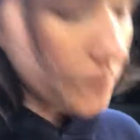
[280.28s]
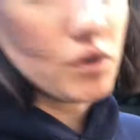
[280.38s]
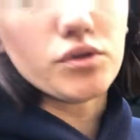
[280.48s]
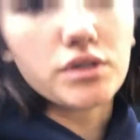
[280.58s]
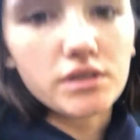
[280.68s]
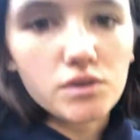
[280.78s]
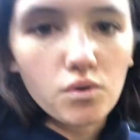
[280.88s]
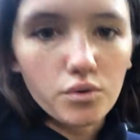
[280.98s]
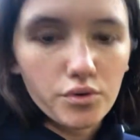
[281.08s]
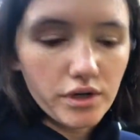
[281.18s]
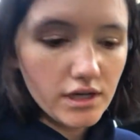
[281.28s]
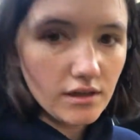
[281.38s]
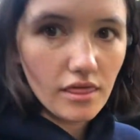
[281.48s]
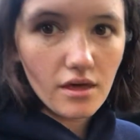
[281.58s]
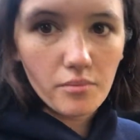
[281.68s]
new to this whole green
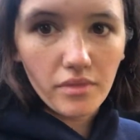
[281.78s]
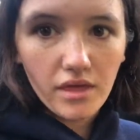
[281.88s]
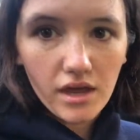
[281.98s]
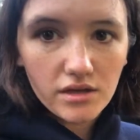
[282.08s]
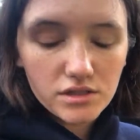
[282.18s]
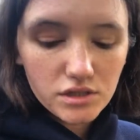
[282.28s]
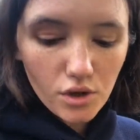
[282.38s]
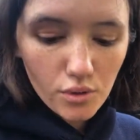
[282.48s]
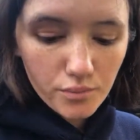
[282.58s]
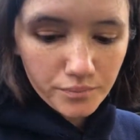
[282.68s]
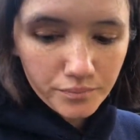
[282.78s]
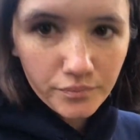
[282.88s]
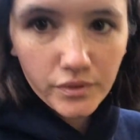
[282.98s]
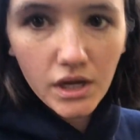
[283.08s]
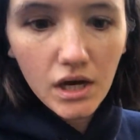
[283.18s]
thumb thing, so
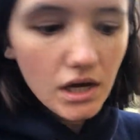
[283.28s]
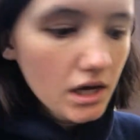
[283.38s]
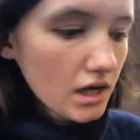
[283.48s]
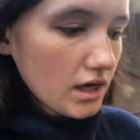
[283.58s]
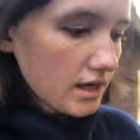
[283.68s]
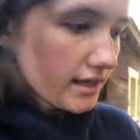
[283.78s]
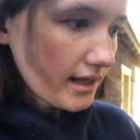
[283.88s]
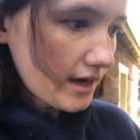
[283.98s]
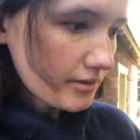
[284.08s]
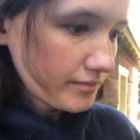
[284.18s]
yeah.